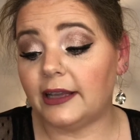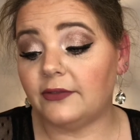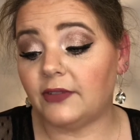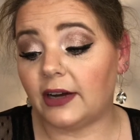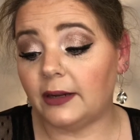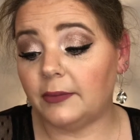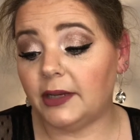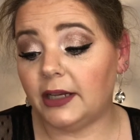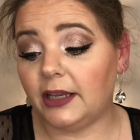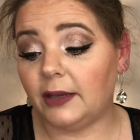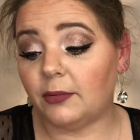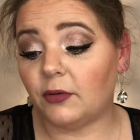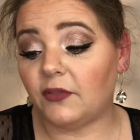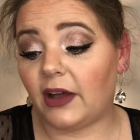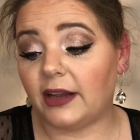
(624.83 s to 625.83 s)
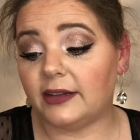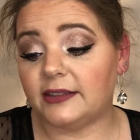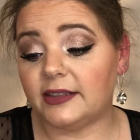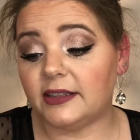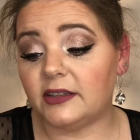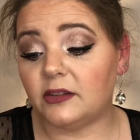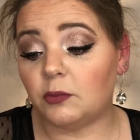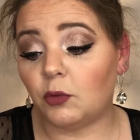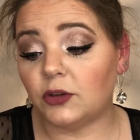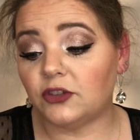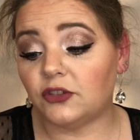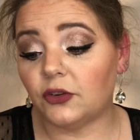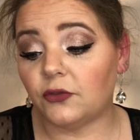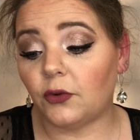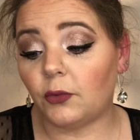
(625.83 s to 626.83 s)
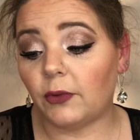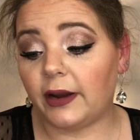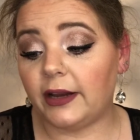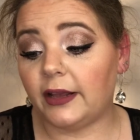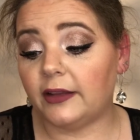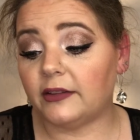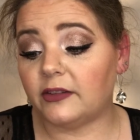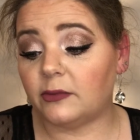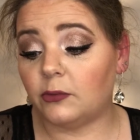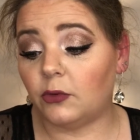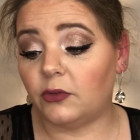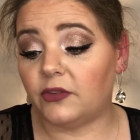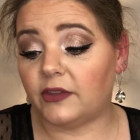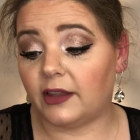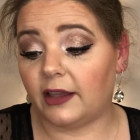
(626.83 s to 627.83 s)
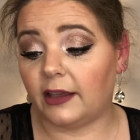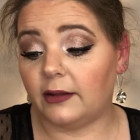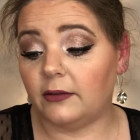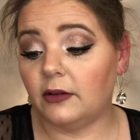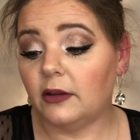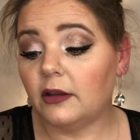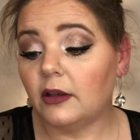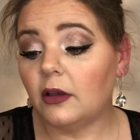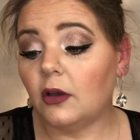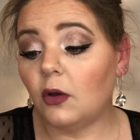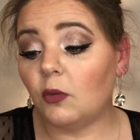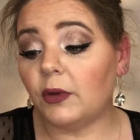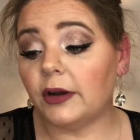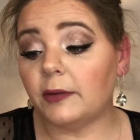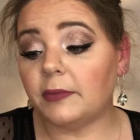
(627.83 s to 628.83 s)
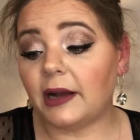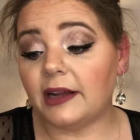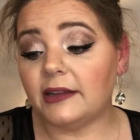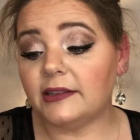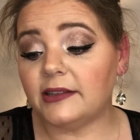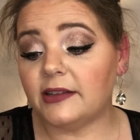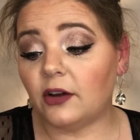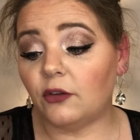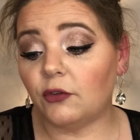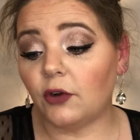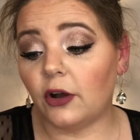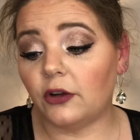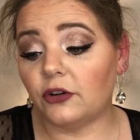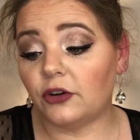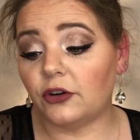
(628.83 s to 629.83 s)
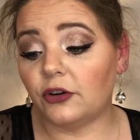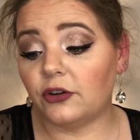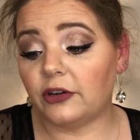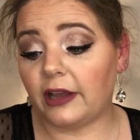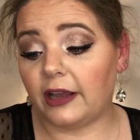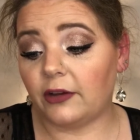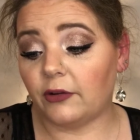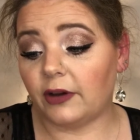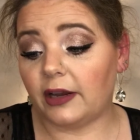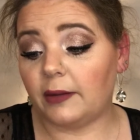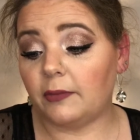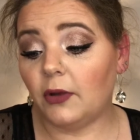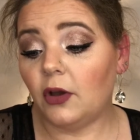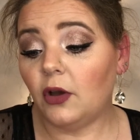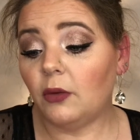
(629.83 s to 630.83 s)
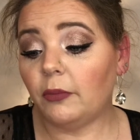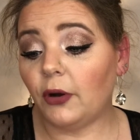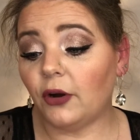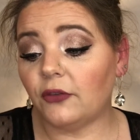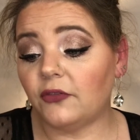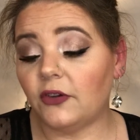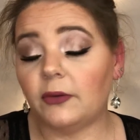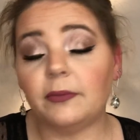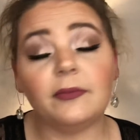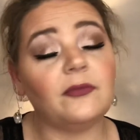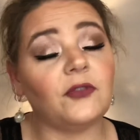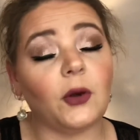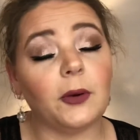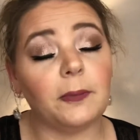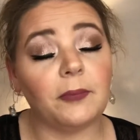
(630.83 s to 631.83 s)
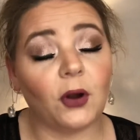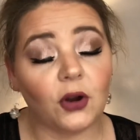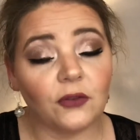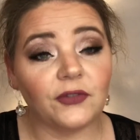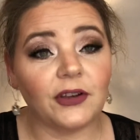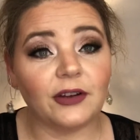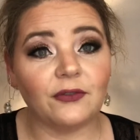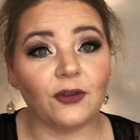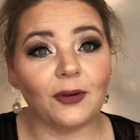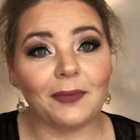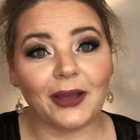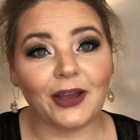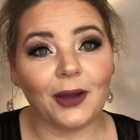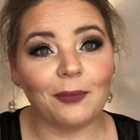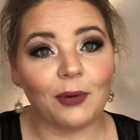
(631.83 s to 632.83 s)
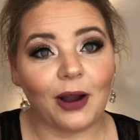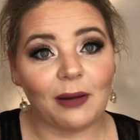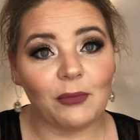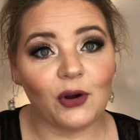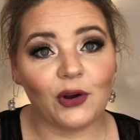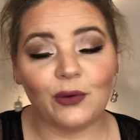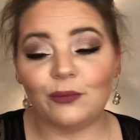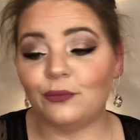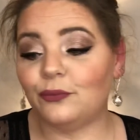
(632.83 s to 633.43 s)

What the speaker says: and vitamin E provide intense moisture for radiant, smooth skin. Wear it by itself or under your day cream. Perfect for a makeup primer.